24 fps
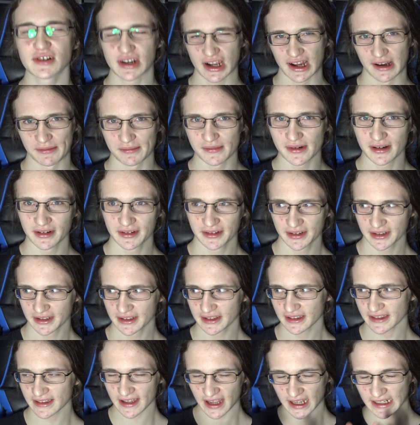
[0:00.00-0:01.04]
dumb
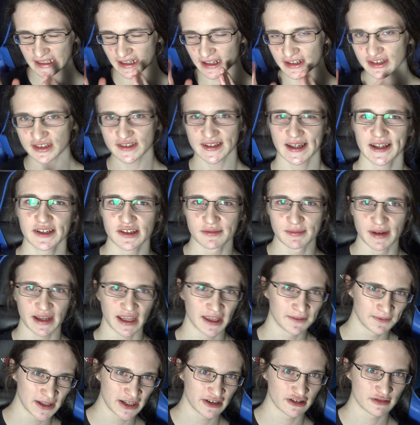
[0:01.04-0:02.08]
that I just had to make
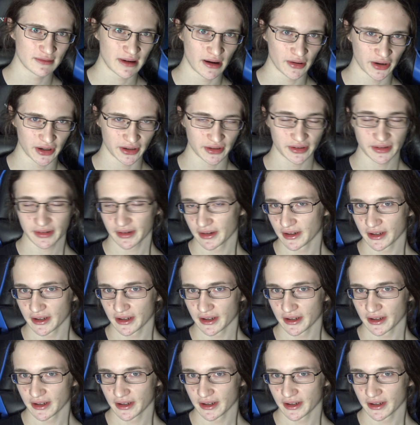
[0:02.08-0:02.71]
a video about it.